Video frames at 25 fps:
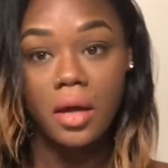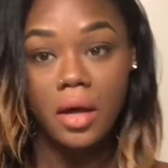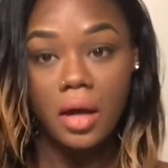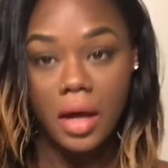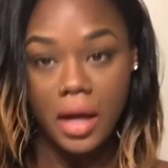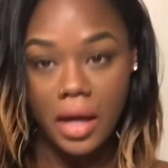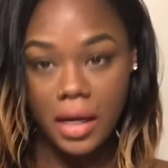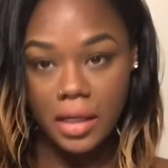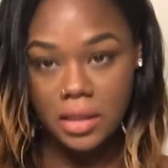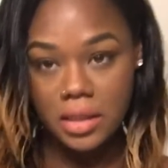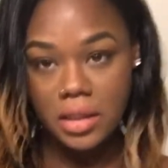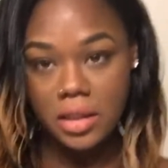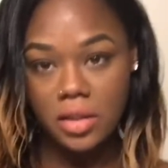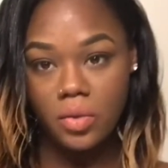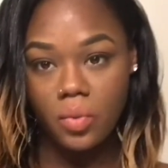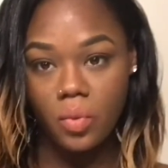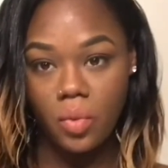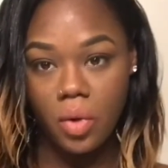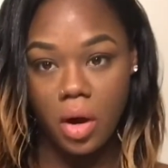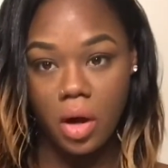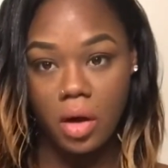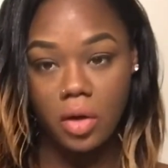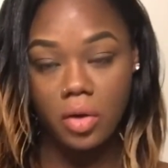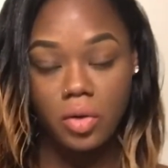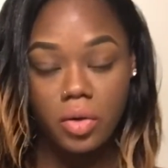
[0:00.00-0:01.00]
I did the
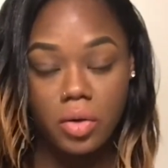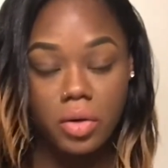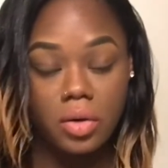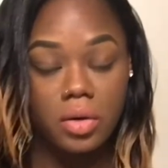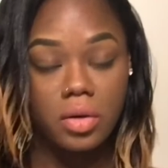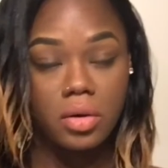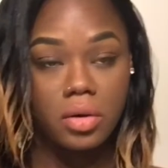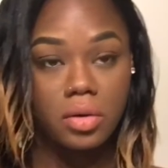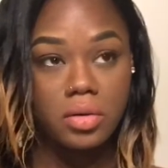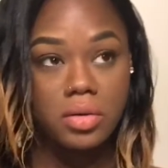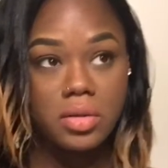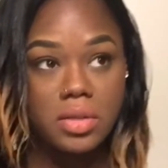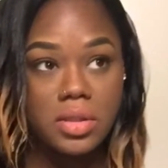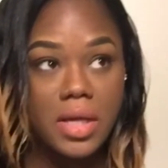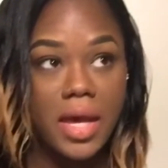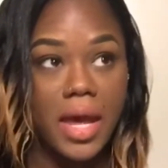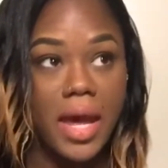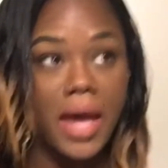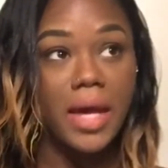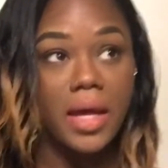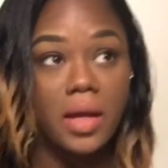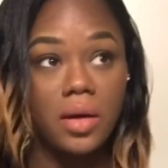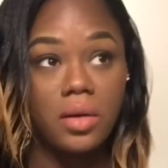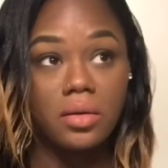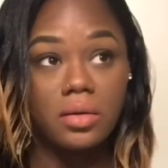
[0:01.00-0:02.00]
wand curls
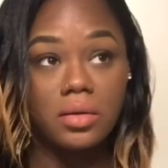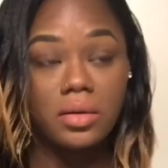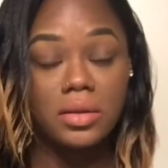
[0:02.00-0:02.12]
at